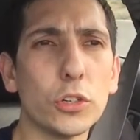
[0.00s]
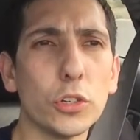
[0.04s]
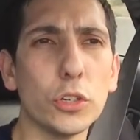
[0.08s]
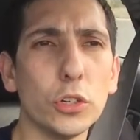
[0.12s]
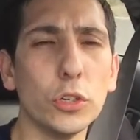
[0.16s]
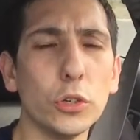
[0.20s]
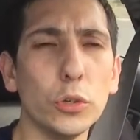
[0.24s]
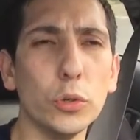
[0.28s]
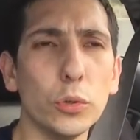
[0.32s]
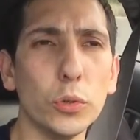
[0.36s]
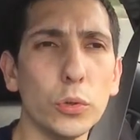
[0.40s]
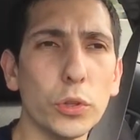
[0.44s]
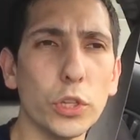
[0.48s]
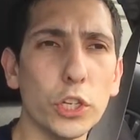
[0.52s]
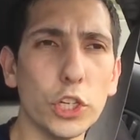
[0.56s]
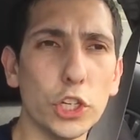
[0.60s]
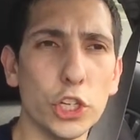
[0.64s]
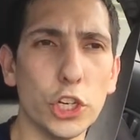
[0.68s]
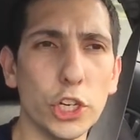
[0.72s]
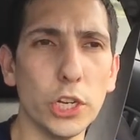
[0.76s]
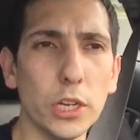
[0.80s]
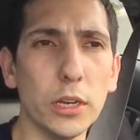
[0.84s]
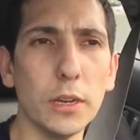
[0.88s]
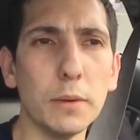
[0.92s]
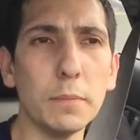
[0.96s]
to the
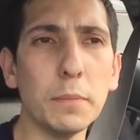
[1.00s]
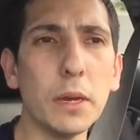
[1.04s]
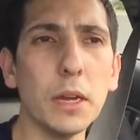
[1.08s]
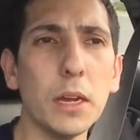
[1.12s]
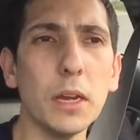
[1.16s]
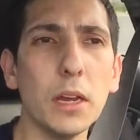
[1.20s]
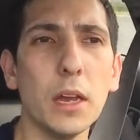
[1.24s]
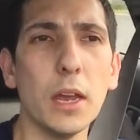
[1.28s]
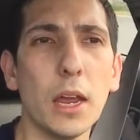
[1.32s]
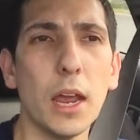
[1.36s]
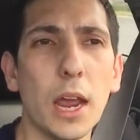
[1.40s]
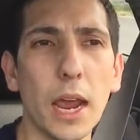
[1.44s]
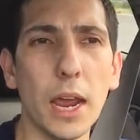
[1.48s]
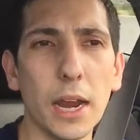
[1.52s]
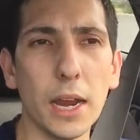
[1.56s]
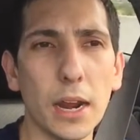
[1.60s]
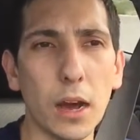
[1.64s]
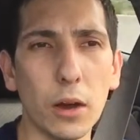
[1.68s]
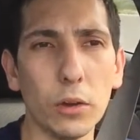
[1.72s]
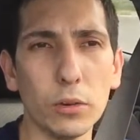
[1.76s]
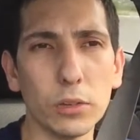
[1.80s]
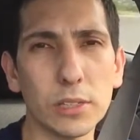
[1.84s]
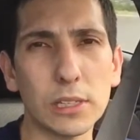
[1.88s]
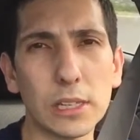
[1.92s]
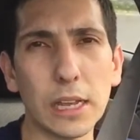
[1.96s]
gym and
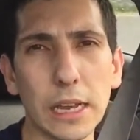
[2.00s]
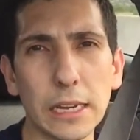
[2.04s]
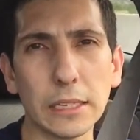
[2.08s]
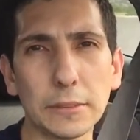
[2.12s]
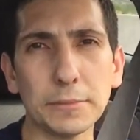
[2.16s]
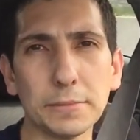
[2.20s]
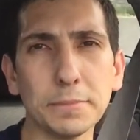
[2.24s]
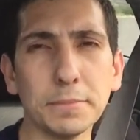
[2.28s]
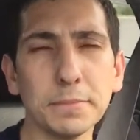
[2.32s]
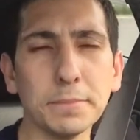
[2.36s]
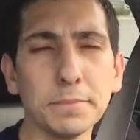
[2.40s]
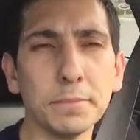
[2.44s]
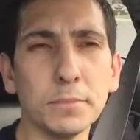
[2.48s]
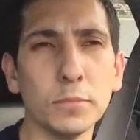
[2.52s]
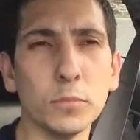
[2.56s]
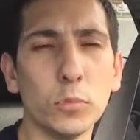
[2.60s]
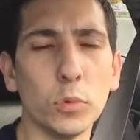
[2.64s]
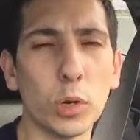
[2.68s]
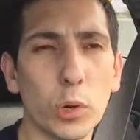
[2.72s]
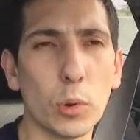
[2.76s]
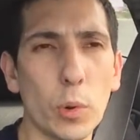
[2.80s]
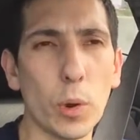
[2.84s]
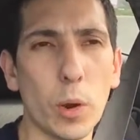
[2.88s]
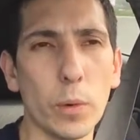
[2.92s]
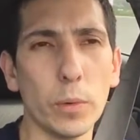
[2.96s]
I was like, hmm,
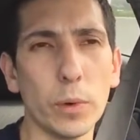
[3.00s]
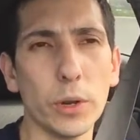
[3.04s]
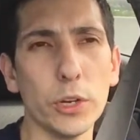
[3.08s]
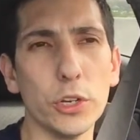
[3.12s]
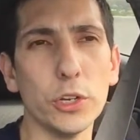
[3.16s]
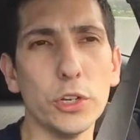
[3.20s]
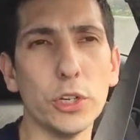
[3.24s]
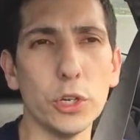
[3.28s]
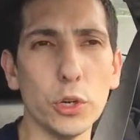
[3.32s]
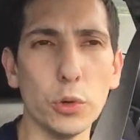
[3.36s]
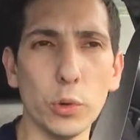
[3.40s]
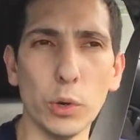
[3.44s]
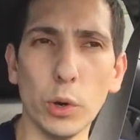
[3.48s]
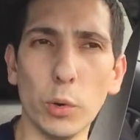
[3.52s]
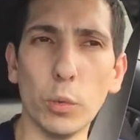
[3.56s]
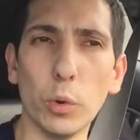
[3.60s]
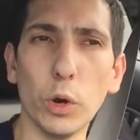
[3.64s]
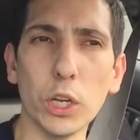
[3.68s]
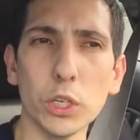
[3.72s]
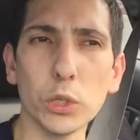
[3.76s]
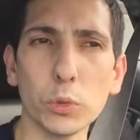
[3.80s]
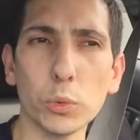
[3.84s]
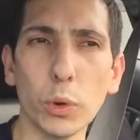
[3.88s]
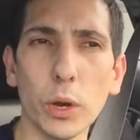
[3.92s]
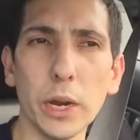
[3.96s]
what do I want to do? It
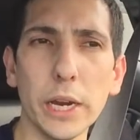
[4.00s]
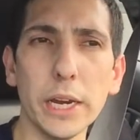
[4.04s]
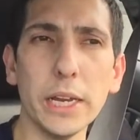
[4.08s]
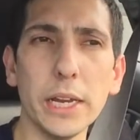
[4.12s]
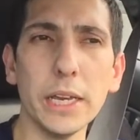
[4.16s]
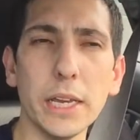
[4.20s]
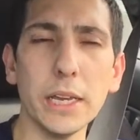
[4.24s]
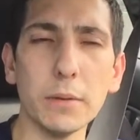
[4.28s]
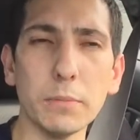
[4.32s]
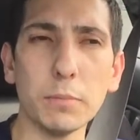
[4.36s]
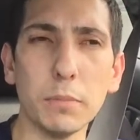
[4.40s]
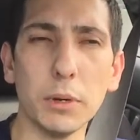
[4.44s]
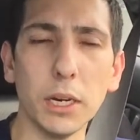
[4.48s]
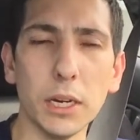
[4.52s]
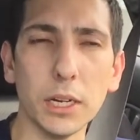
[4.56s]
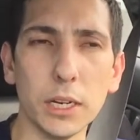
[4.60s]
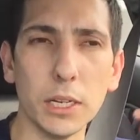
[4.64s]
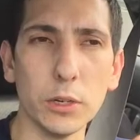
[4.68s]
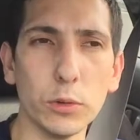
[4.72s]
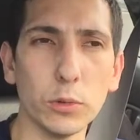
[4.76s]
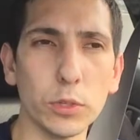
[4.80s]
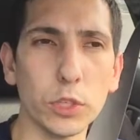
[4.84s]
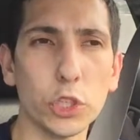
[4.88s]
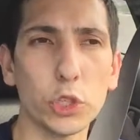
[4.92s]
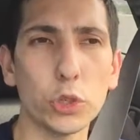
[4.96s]
was raining, but
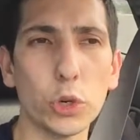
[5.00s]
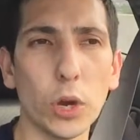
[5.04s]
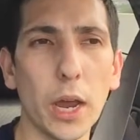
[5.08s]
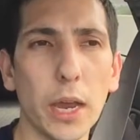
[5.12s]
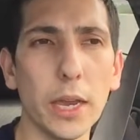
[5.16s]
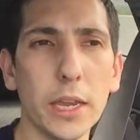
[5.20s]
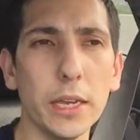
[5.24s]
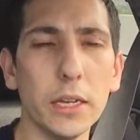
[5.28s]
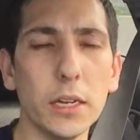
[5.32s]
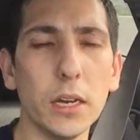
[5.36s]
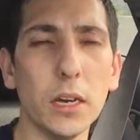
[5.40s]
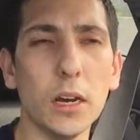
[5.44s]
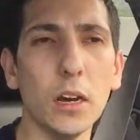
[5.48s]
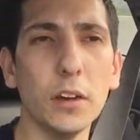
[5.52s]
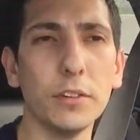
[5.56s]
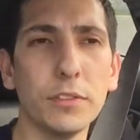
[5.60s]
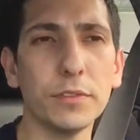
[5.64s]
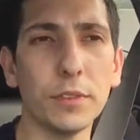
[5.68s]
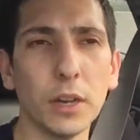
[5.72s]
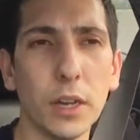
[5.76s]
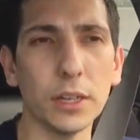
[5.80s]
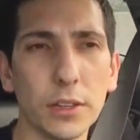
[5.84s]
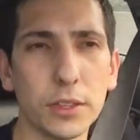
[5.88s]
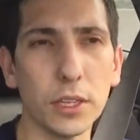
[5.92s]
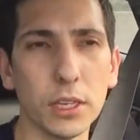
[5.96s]
it was dry enough,
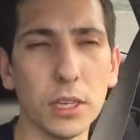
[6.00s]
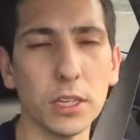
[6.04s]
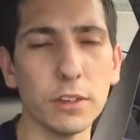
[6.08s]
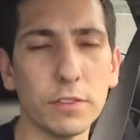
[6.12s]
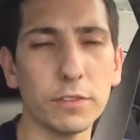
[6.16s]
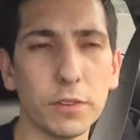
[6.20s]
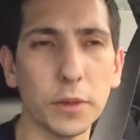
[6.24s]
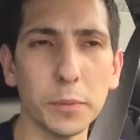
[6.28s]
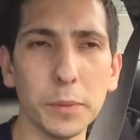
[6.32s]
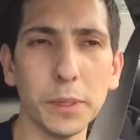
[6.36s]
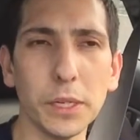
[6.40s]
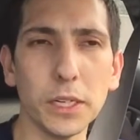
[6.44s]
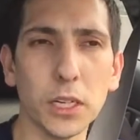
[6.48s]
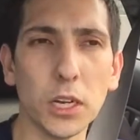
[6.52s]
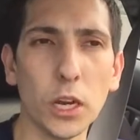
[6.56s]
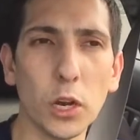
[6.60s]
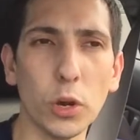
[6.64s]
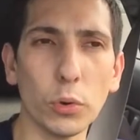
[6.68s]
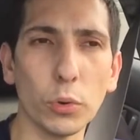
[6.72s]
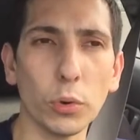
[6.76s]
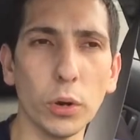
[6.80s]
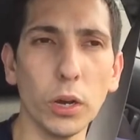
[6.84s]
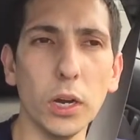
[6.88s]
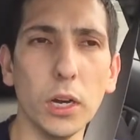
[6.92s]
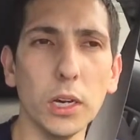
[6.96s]
I think, for me to
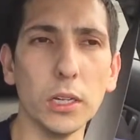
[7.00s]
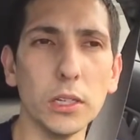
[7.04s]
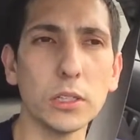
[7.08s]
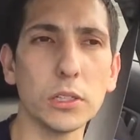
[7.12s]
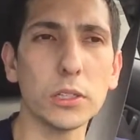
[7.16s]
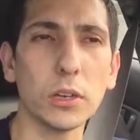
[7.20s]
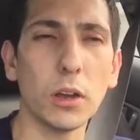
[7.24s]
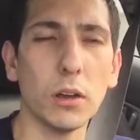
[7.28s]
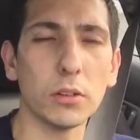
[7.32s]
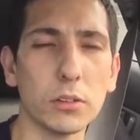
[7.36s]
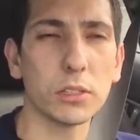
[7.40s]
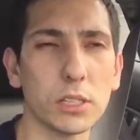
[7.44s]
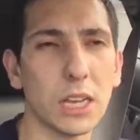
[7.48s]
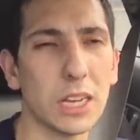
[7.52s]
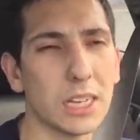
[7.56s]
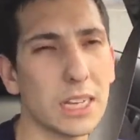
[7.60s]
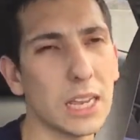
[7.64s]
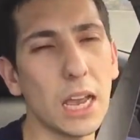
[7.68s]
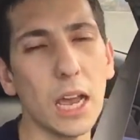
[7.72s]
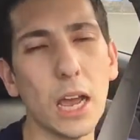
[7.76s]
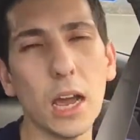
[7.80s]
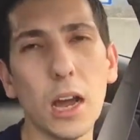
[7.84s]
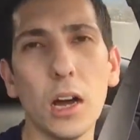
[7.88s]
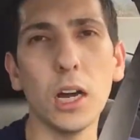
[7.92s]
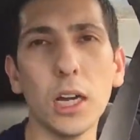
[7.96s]
go run. So I was like,
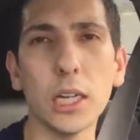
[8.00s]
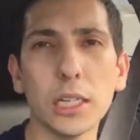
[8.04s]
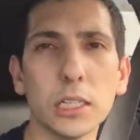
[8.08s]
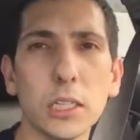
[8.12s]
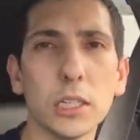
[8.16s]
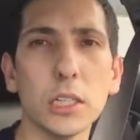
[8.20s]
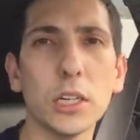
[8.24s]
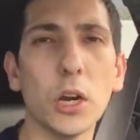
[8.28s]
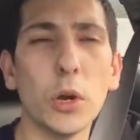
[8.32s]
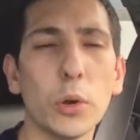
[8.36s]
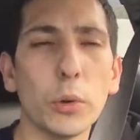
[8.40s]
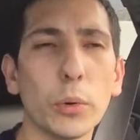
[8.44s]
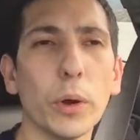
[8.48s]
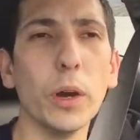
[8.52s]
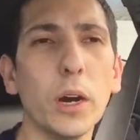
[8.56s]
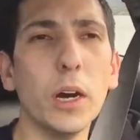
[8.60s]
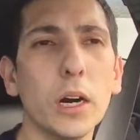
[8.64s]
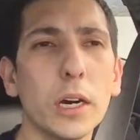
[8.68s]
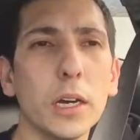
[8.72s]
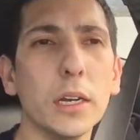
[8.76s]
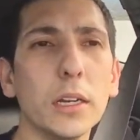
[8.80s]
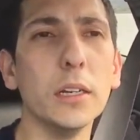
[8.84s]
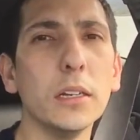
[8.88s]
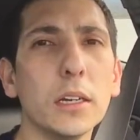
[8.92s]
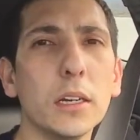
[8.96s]
oh, I could go
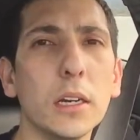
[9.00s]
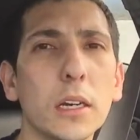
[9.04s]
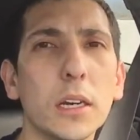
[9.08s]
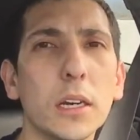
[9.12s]
run.